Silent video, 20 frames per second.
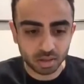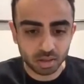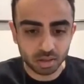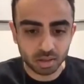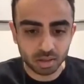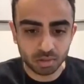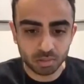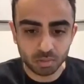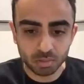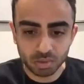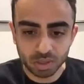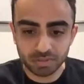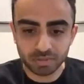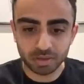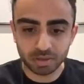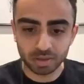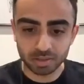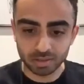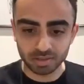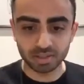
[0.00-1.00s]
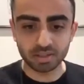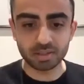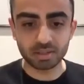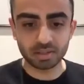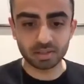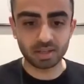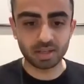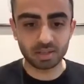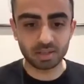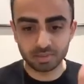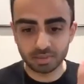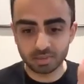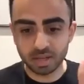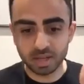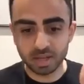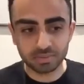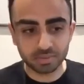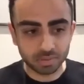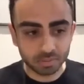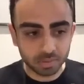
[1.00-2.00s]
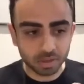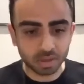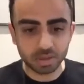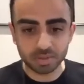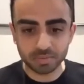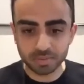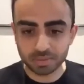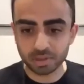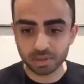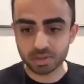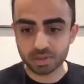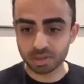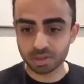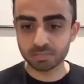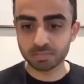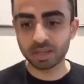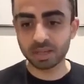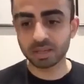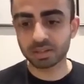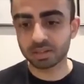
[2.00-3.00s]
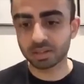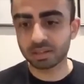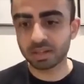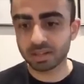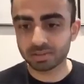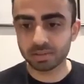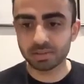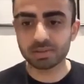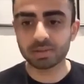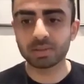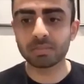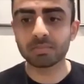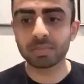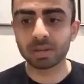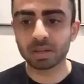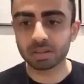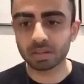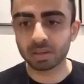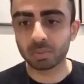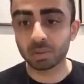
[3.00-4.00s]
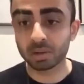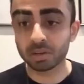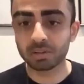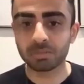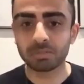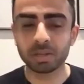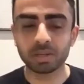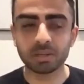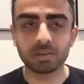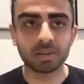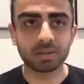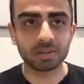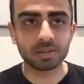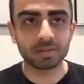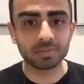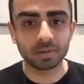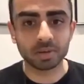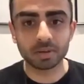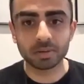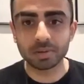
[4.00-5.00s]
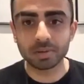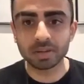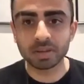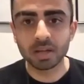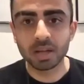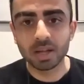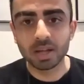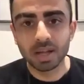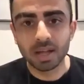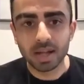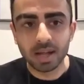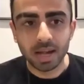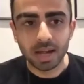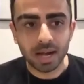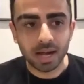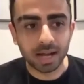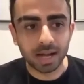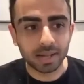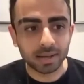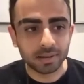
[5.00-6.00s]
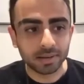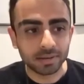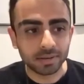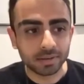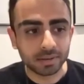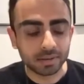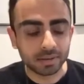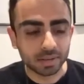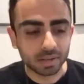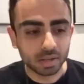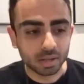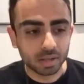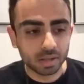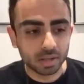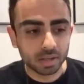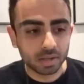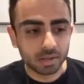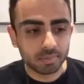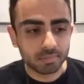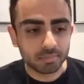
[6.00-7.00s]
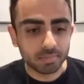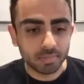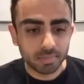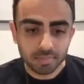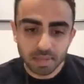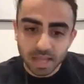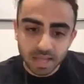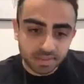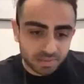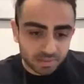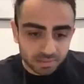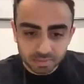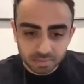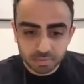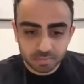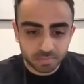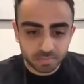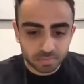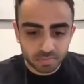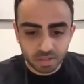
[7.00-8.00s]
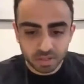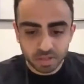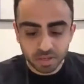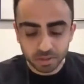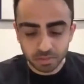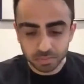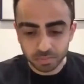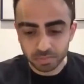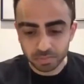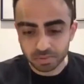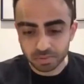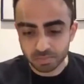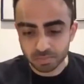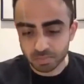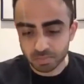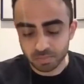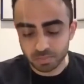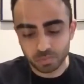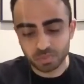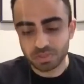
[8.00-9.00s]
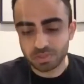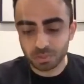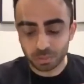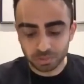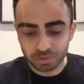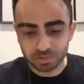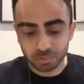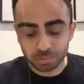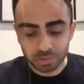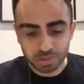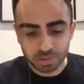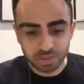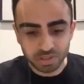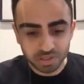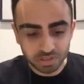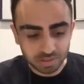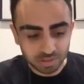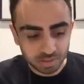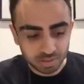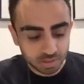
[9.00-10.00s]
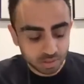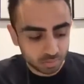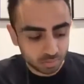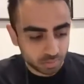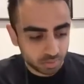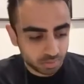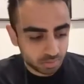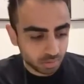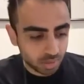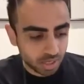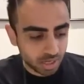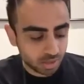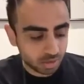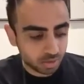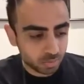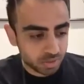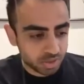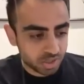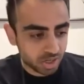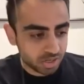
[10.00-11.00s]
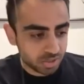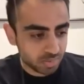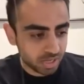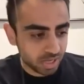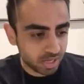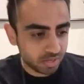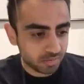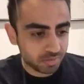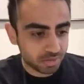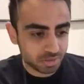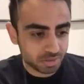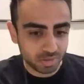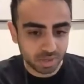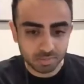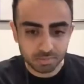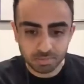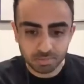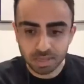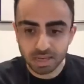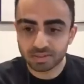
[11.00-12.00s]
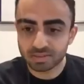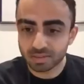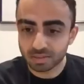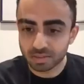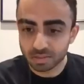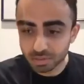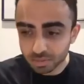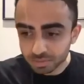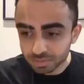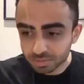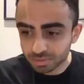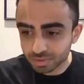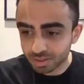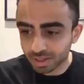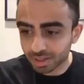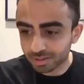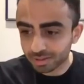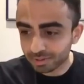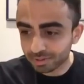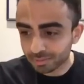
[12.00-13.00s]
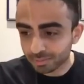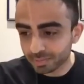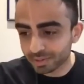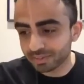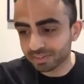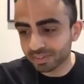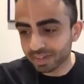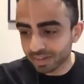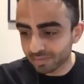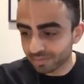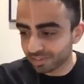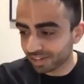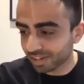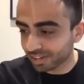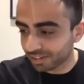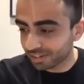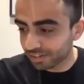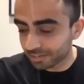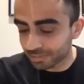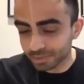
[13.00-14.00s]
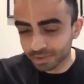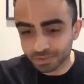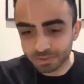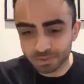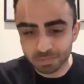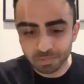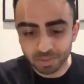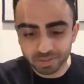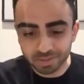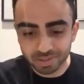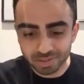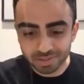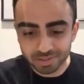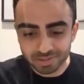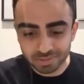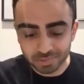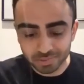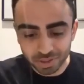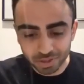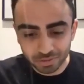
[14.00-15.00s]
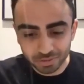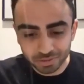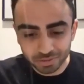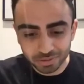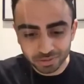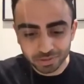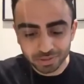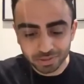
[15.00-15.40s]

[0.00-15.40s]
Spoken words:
whatever I did had to have some kind of a social impact, and that social impact I wanted to be around the environment. And hence, we saw this opportunity and we thought, how can we change behaviors around plastic use? And we see every day, we go to Mondays and we go to